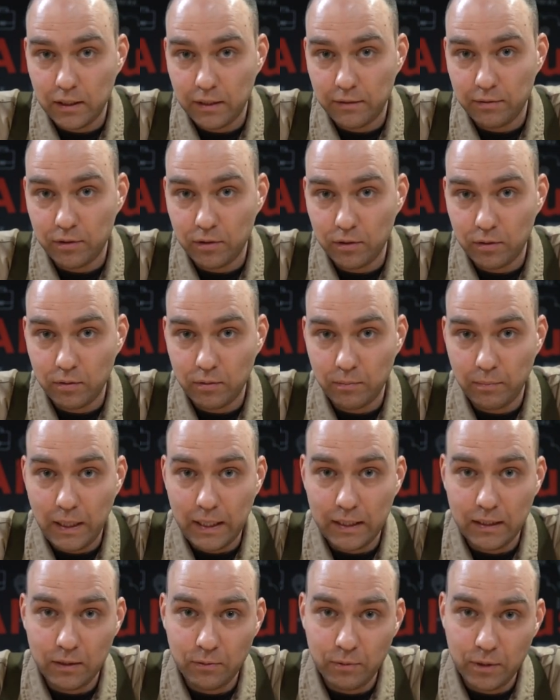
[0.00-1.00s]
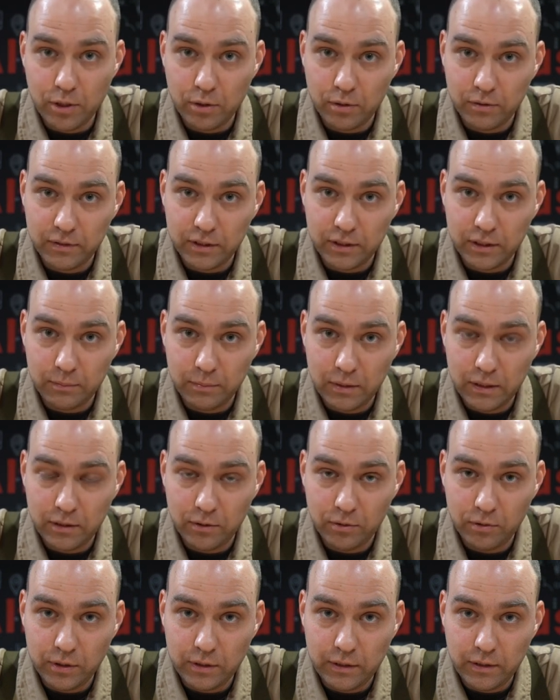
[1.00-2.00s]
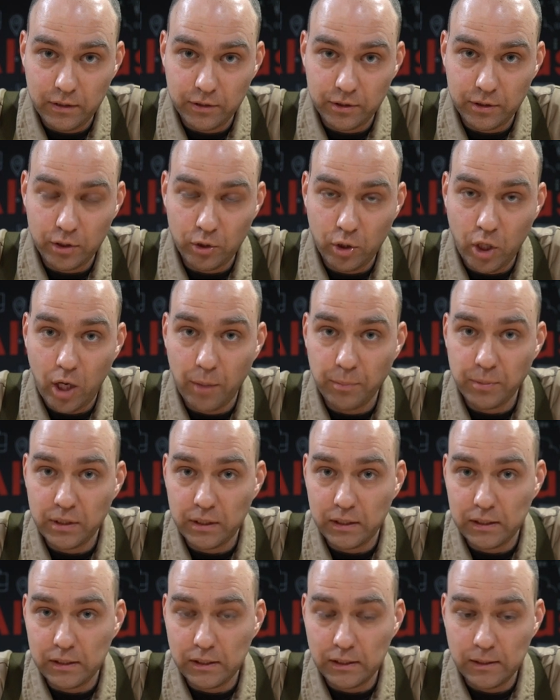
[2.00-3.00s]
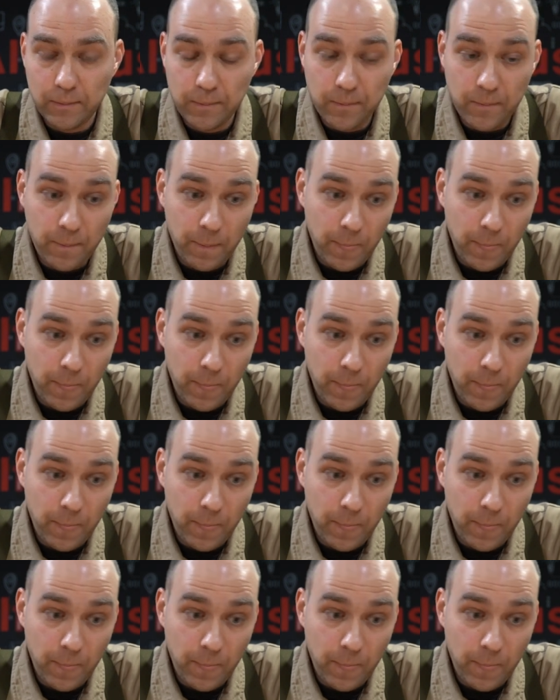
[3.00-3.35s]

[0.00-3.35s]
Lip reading: If you badly wish to visit Belarus, there is no obstacle.